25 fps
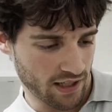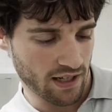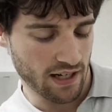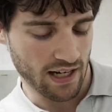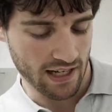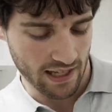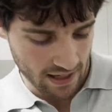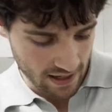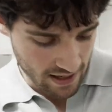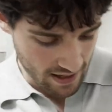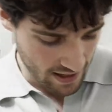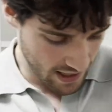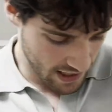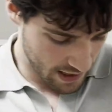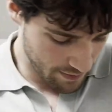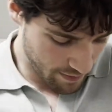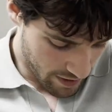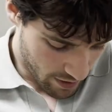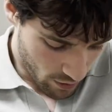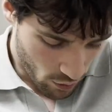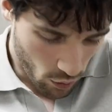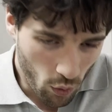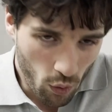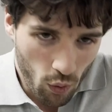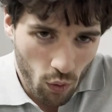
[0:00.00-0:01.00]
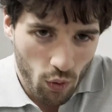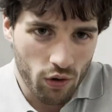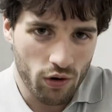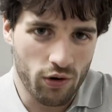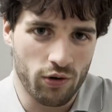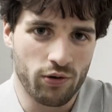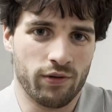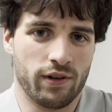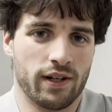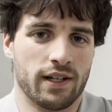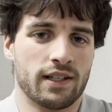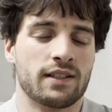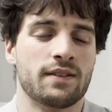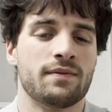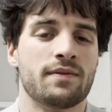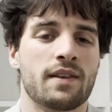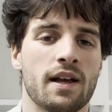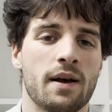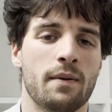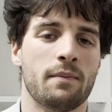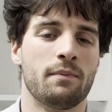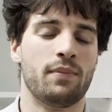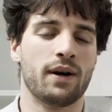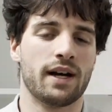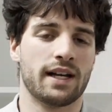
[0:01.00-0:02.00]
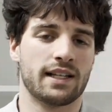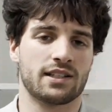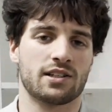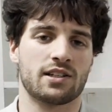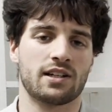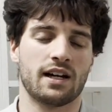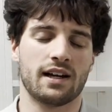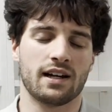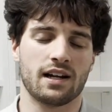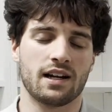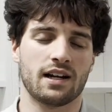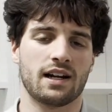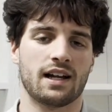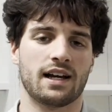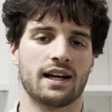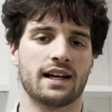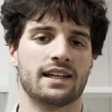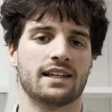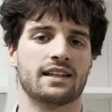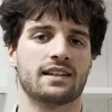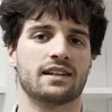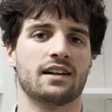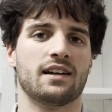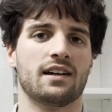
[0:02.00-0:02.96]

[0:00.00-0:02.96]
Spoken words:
Like, it's a bit awkward, but it's kind of like,